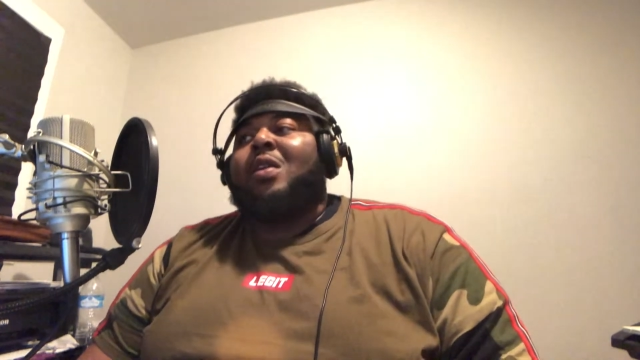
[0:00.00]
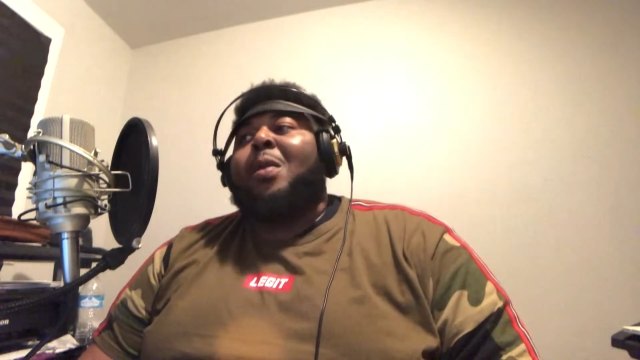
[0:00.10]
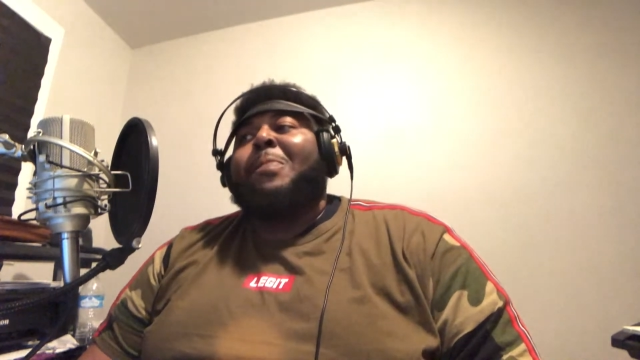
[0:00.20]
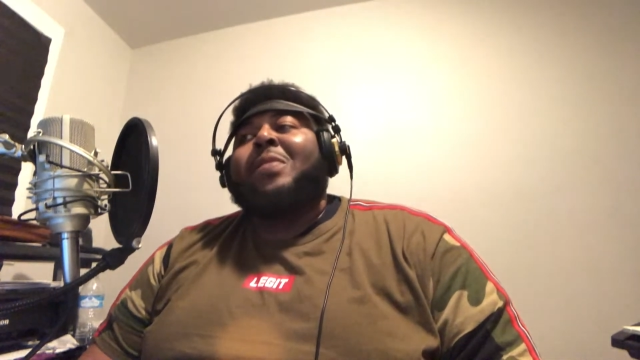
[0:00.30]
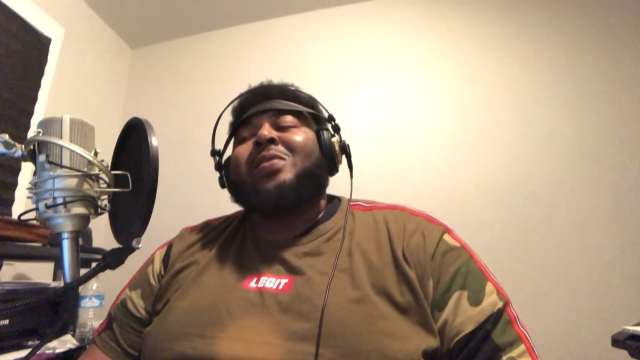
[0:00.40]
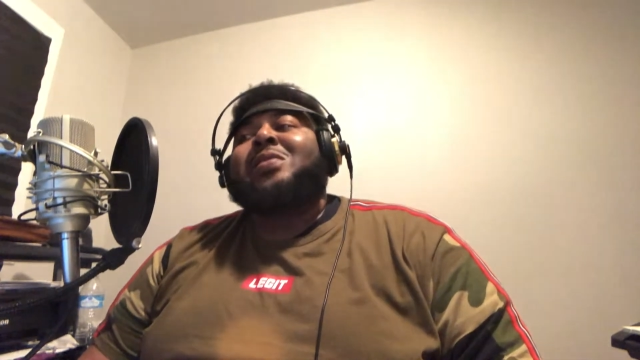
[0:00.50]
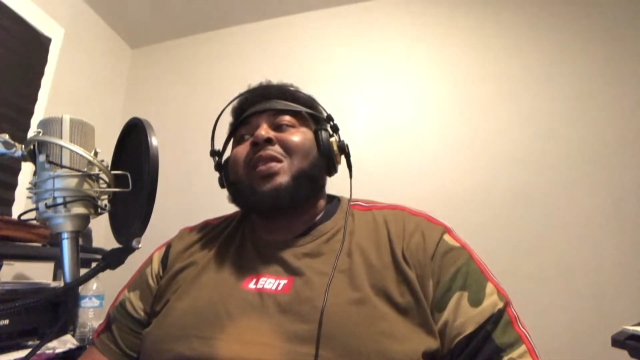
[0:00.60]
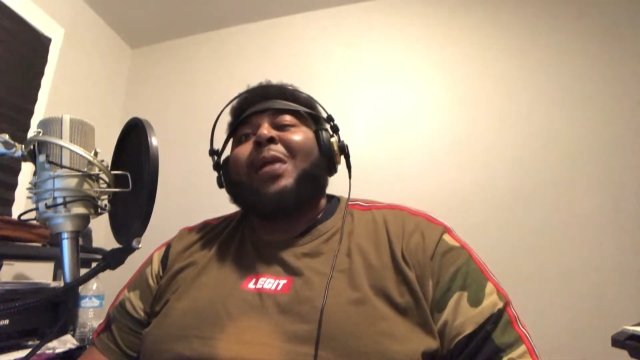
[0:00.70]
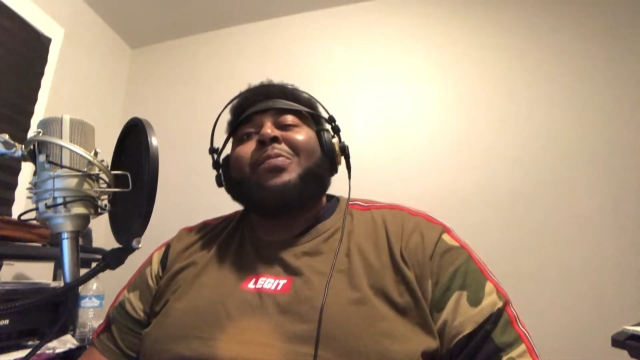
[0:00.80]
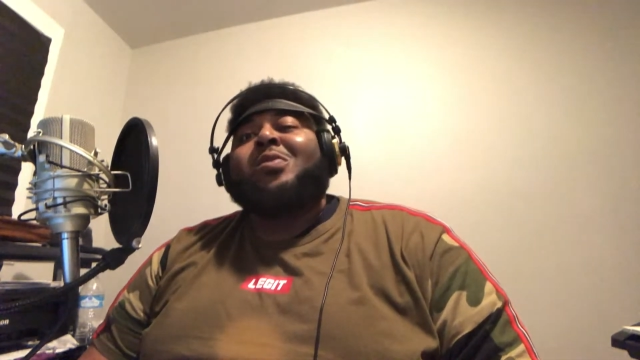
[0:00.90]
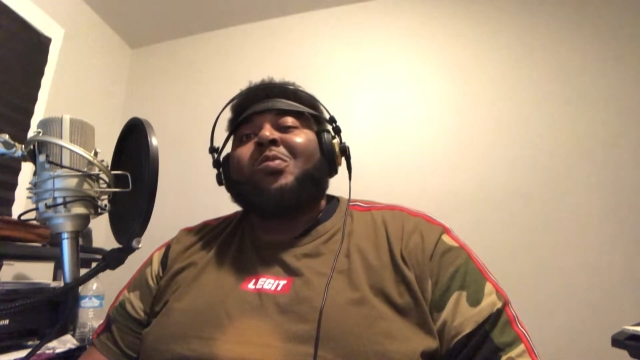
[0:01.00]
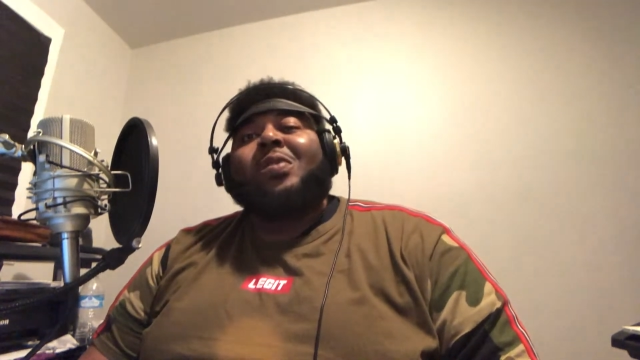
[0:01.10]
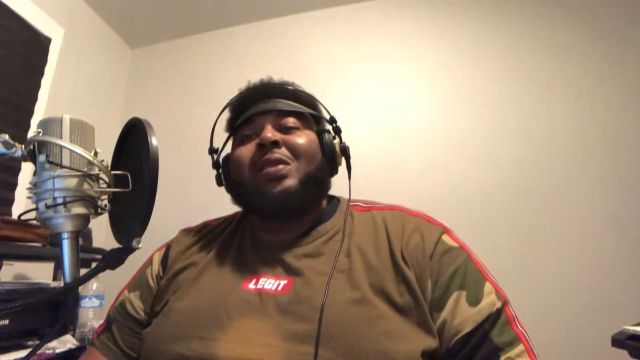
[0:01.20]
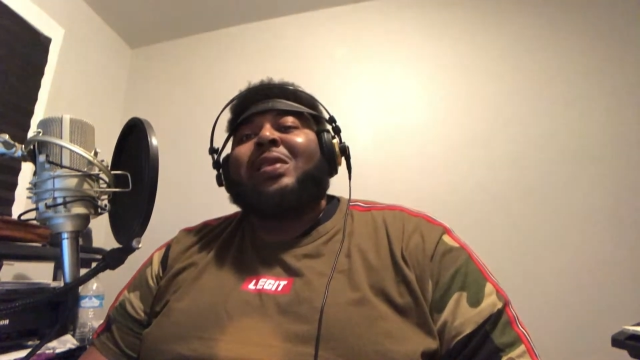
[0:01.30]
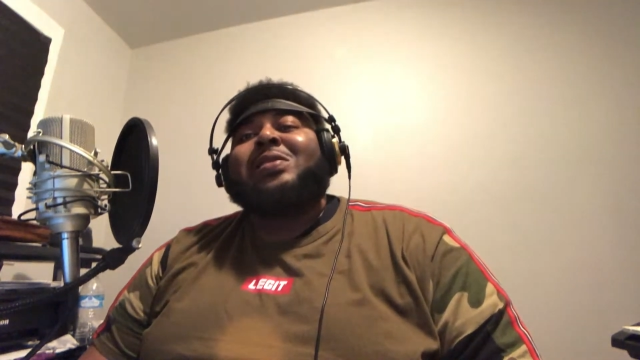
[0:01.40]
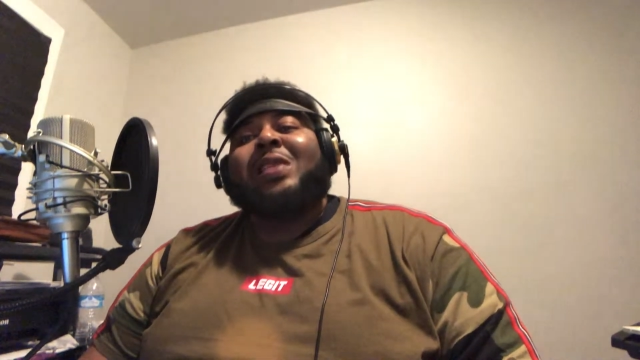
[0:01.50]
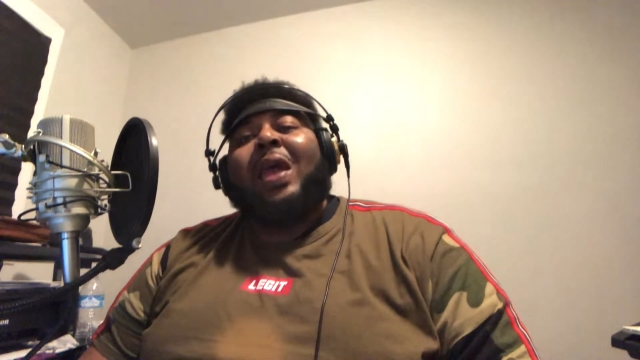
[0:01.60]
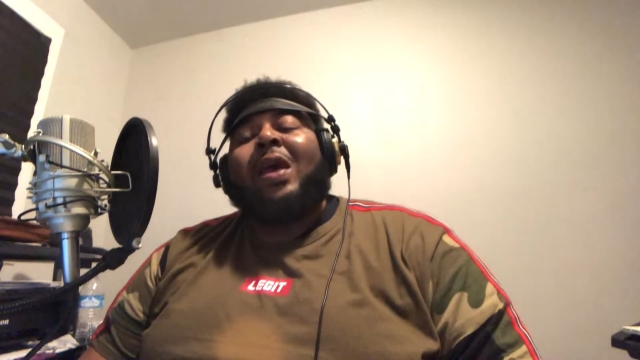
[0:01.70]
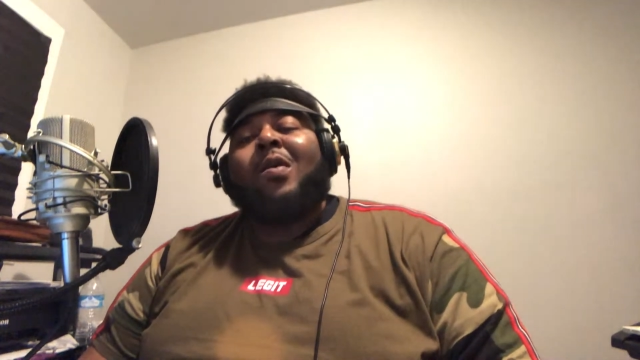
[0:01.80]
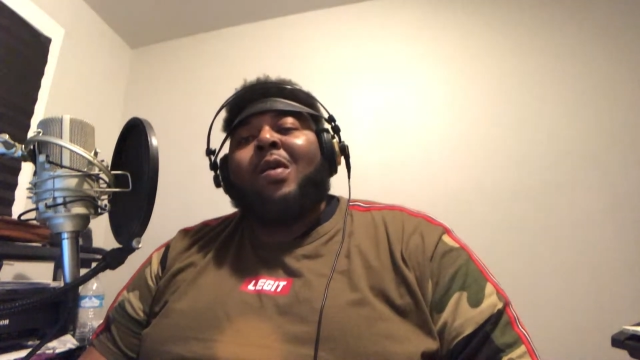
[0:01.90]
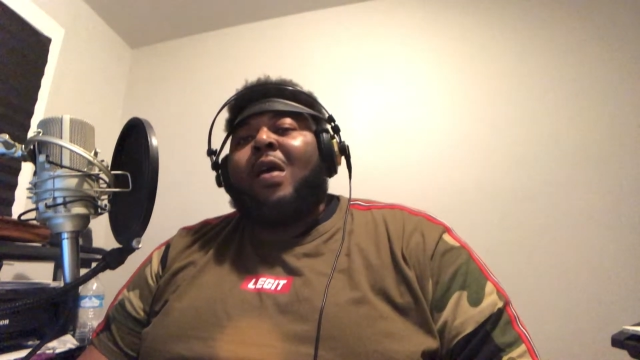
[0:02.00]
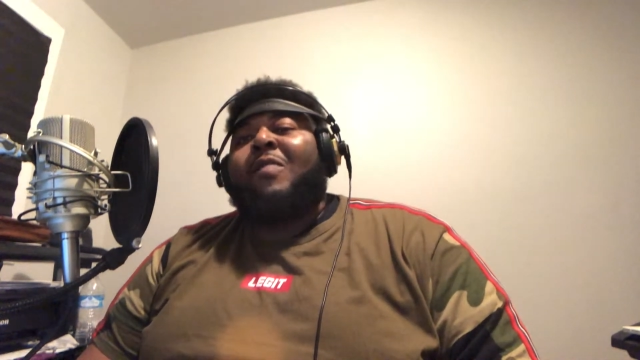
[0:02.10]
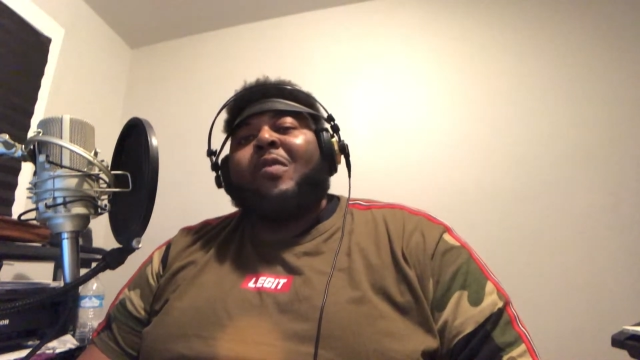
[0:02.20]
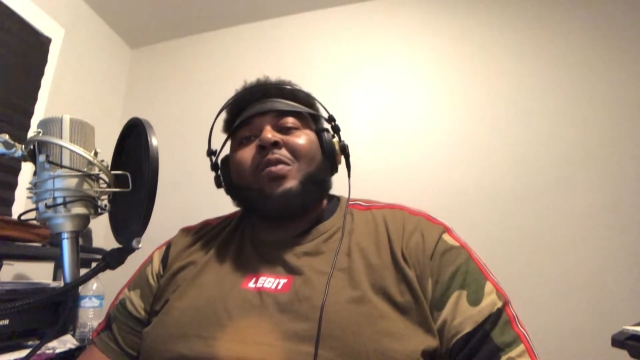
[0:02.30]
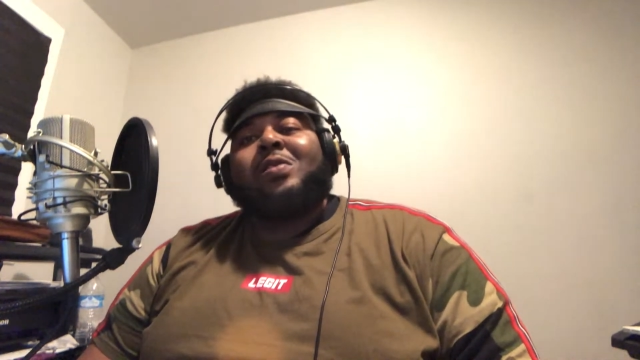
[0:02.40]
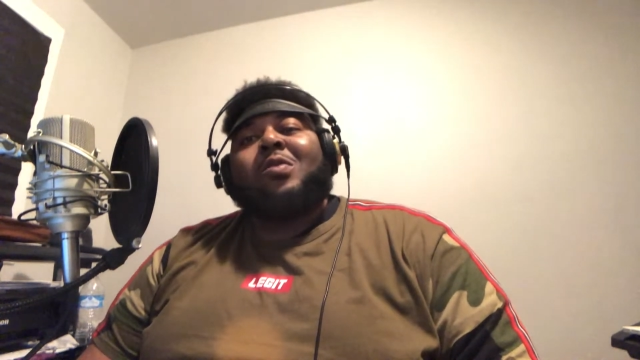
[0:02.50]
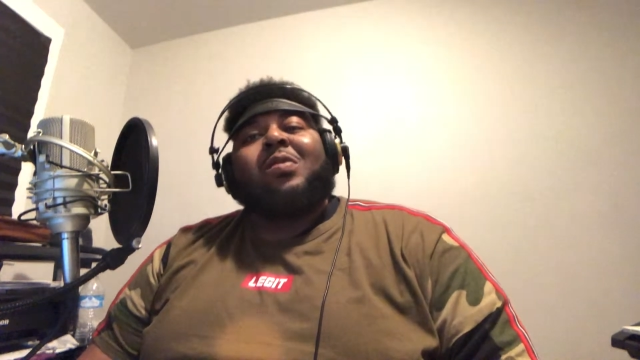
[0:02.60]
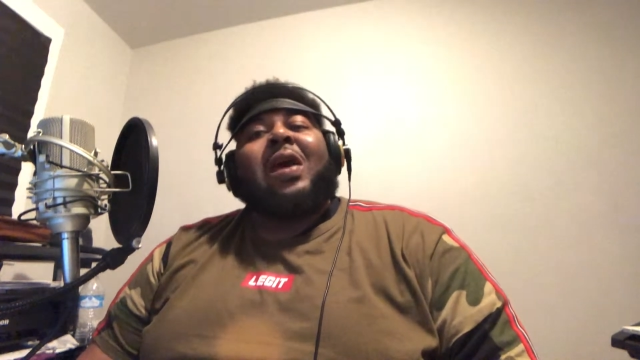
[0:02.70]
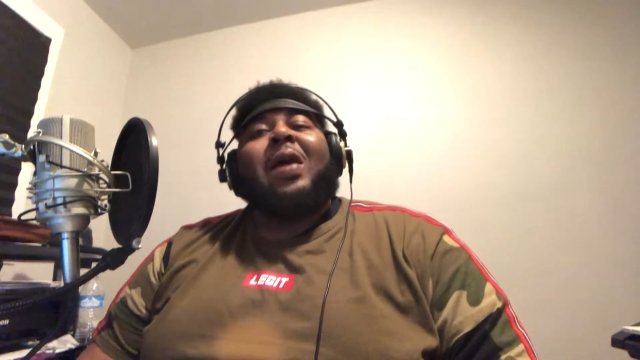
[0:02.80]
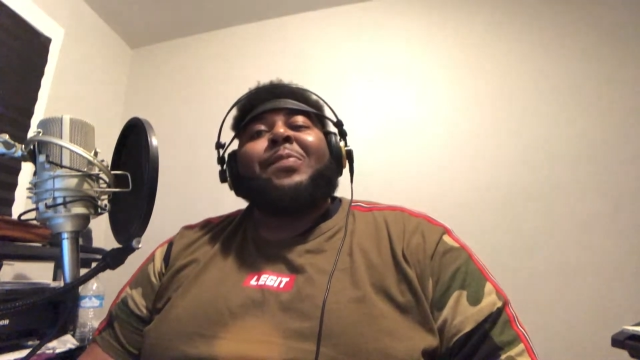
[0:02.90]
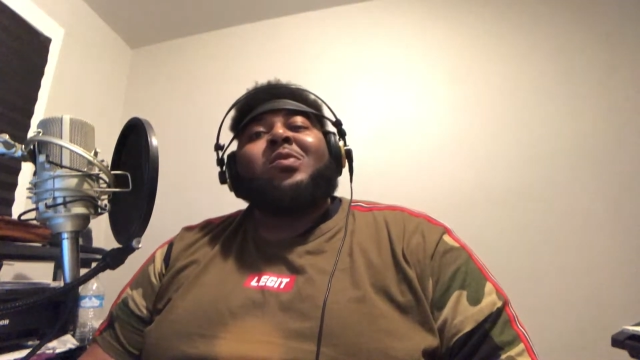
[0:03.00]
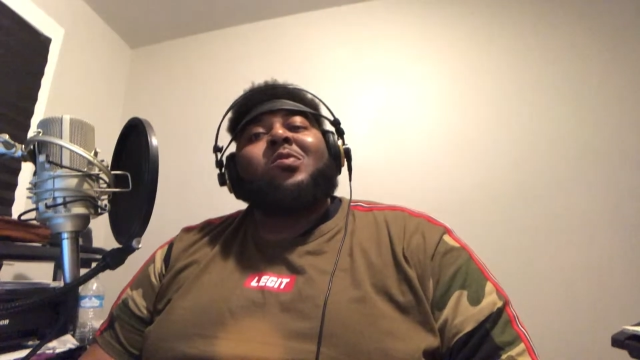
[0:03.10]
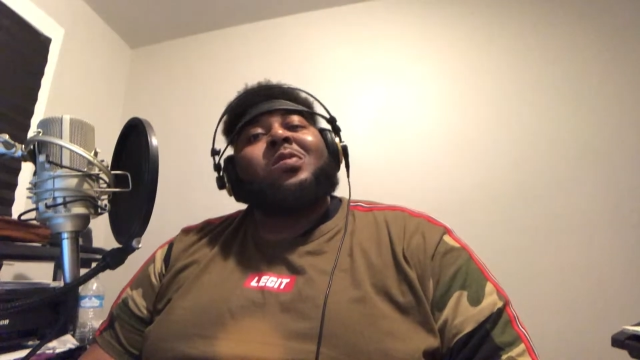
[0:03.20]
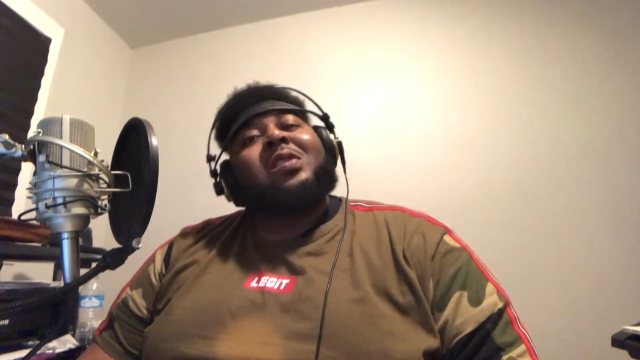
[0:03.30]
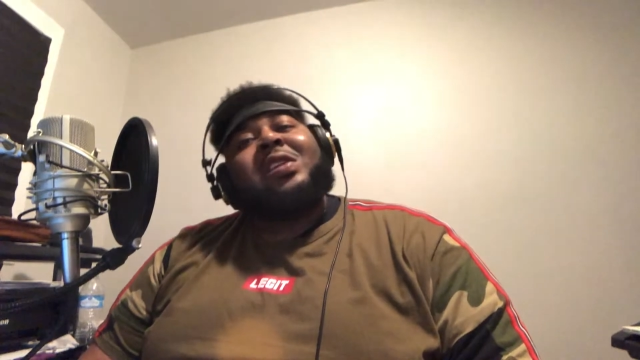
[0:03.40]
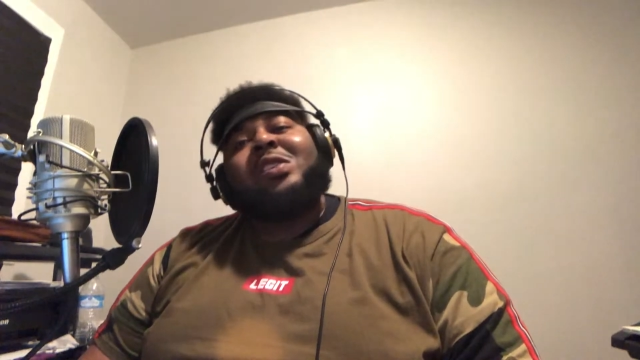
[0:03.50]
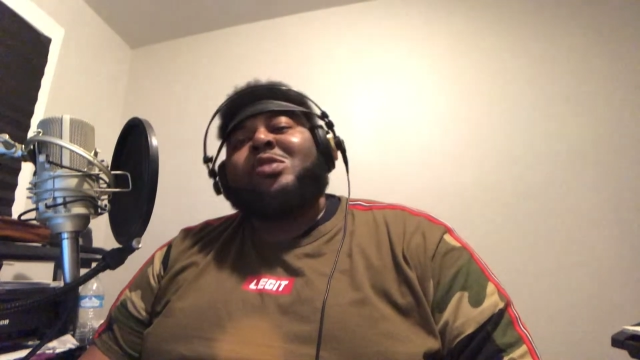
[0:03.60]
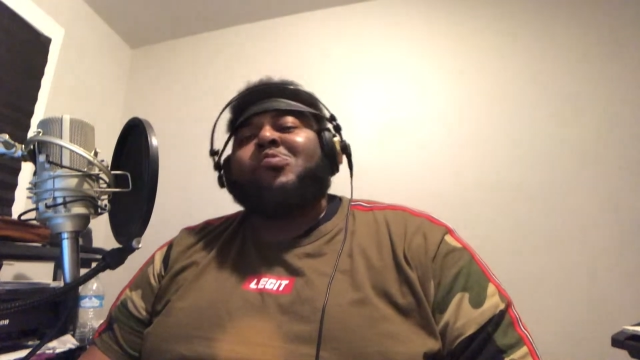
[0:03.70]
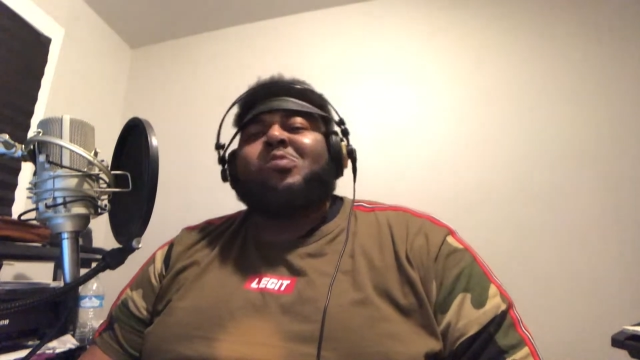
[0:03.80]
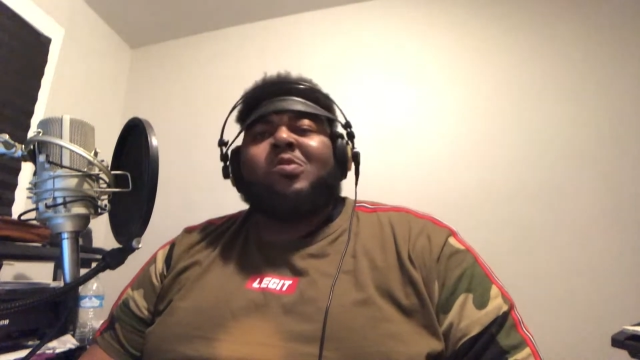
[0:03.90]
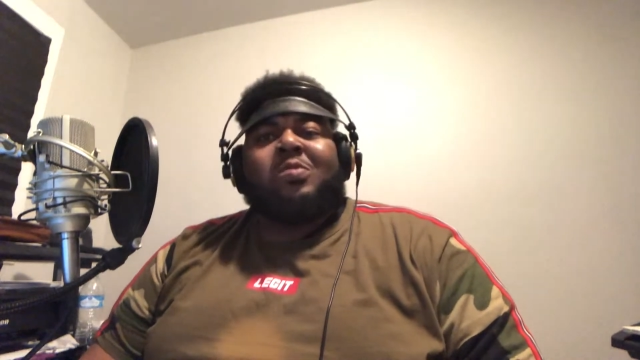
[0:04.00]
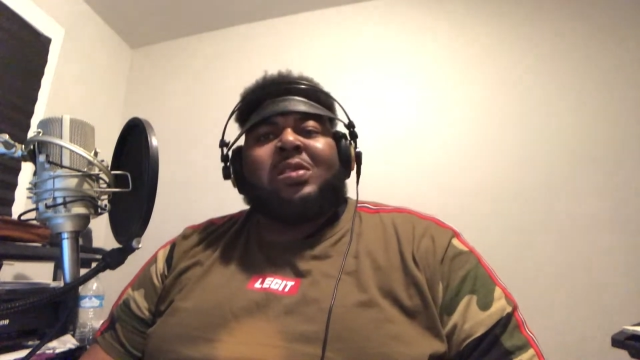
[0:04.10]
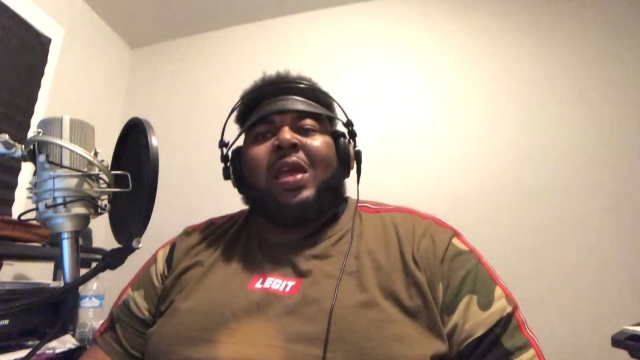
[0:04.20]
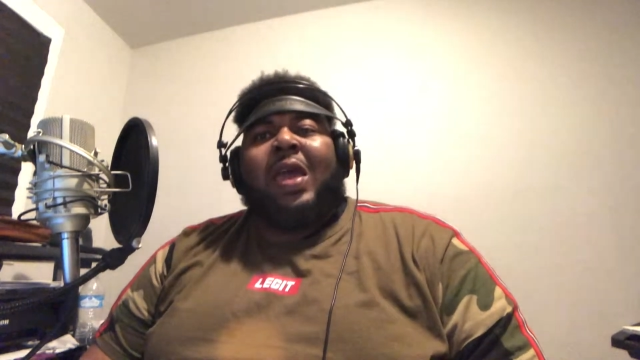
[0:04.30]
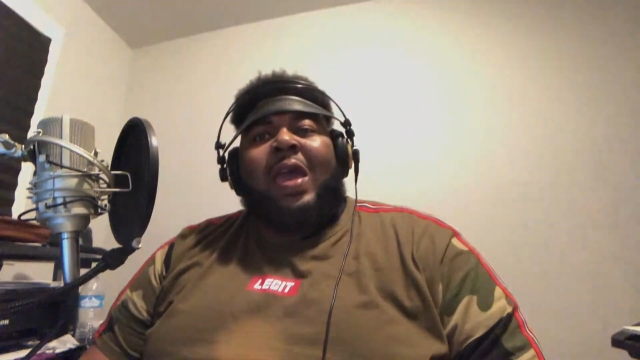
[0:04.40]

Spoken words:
You're missing opportunities now. Focus on the opportunities you used to